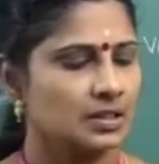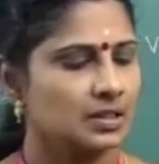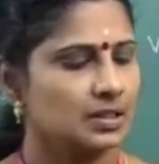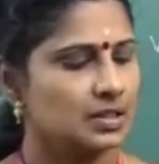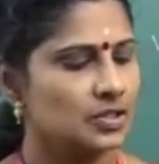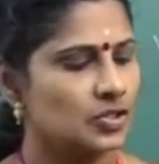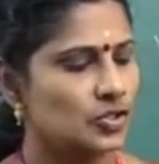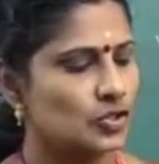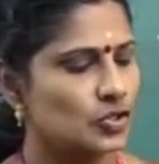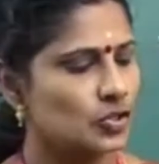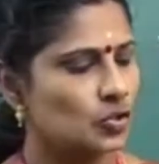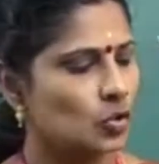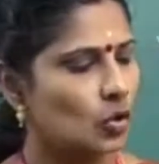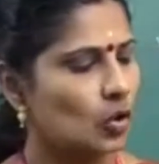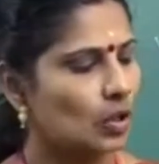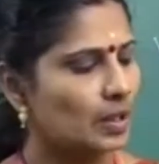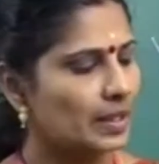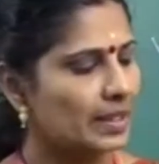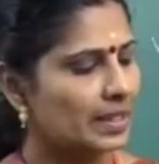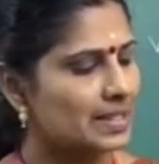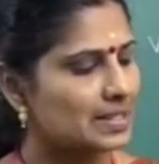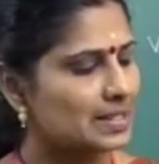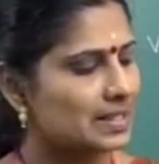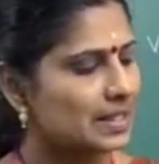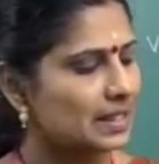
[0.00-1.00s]
This is
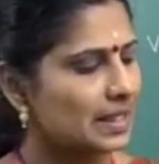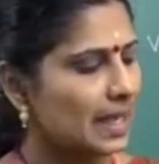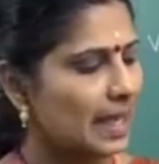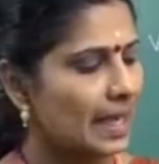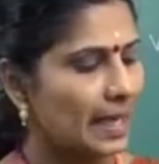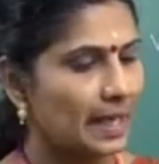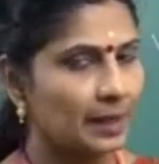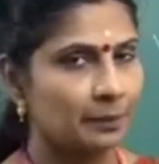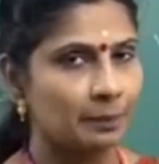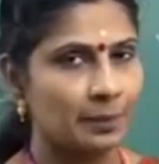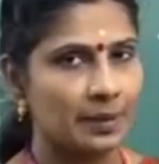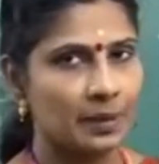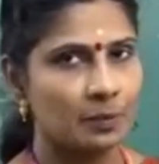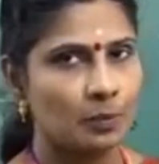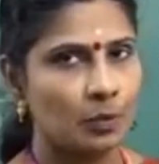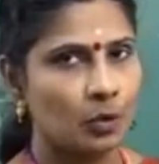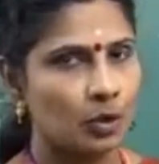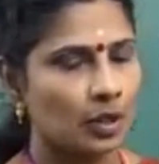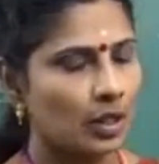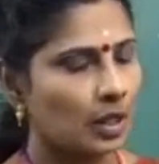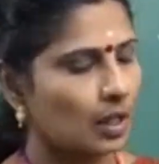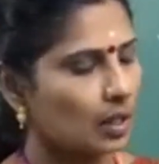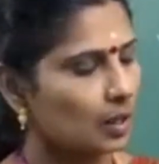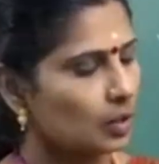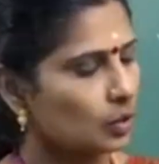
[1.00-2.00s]
called as a
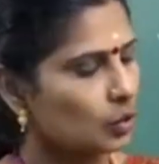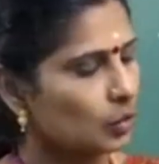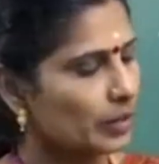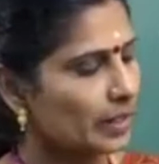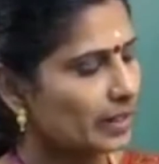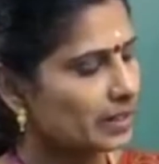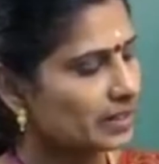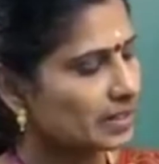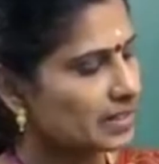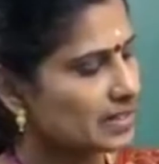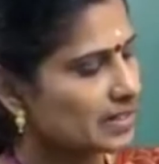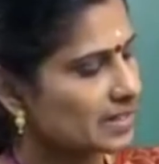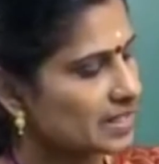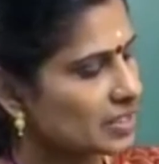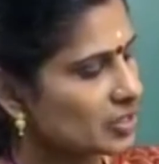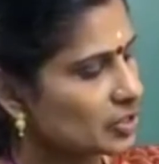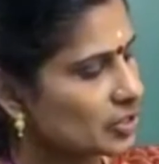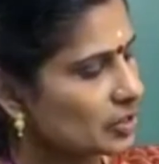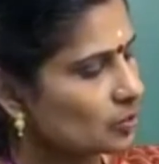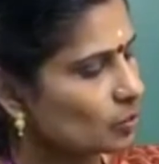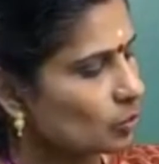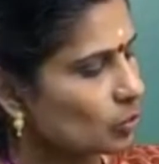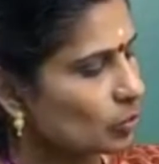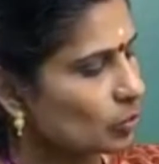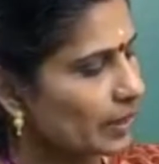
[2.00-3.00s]
hyperbola. Look at the
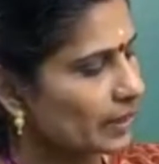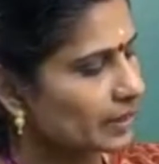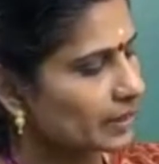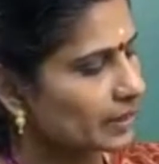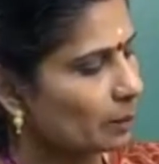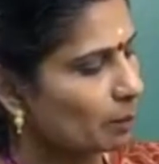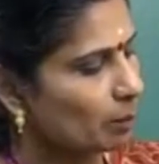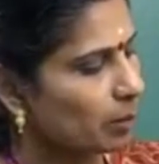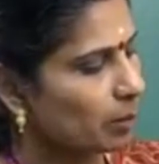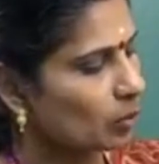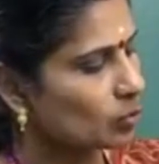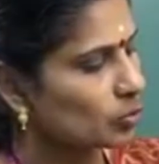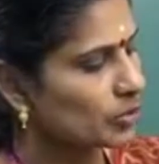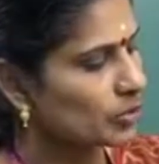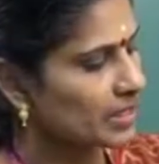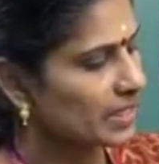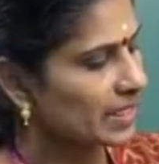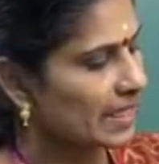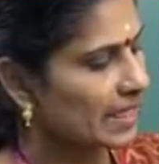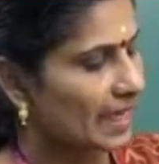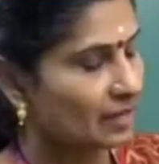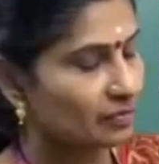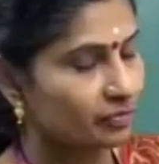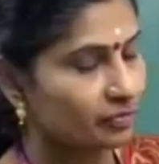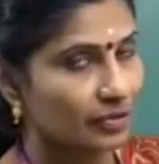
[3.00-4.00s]
section, look at the boundary
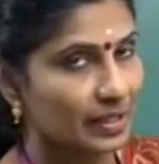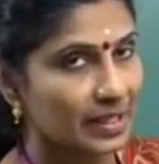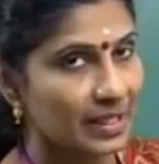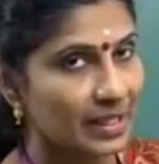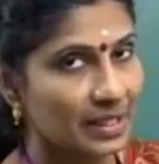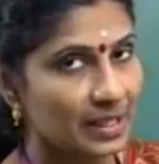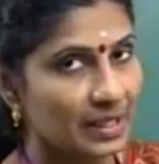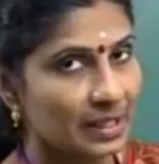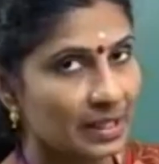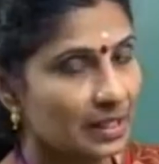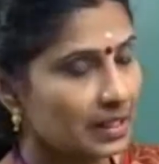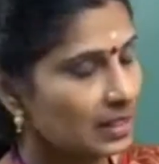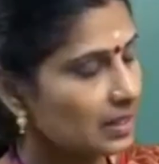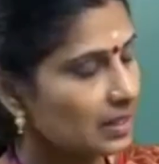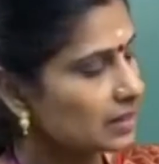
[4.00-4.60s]
carefully.